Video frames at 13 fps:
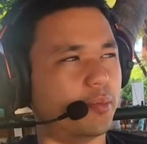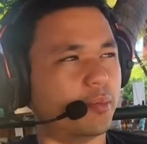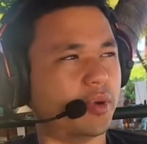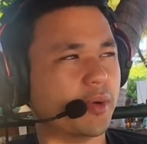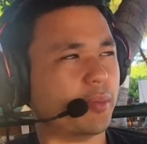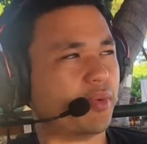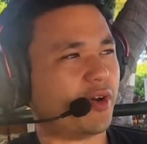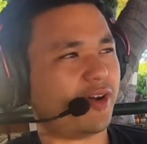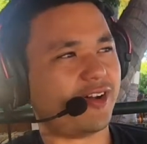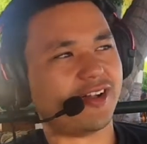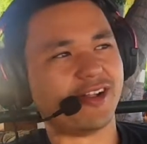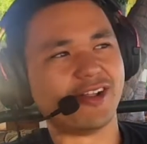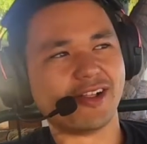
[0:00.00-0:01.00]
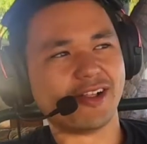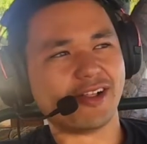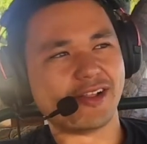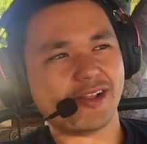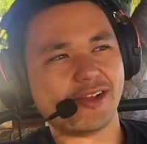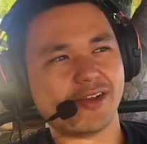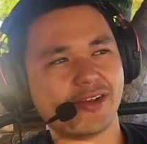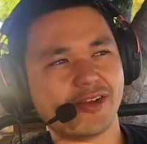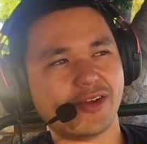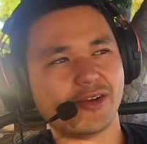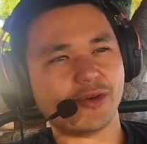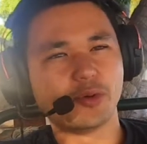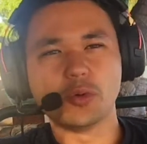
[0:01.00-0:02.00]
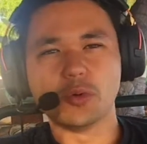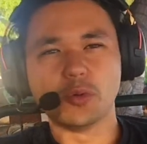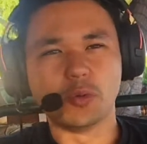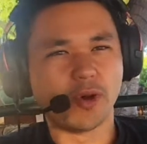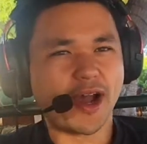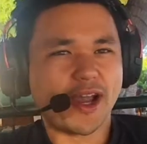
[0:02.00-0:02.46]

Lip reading: But Paul, why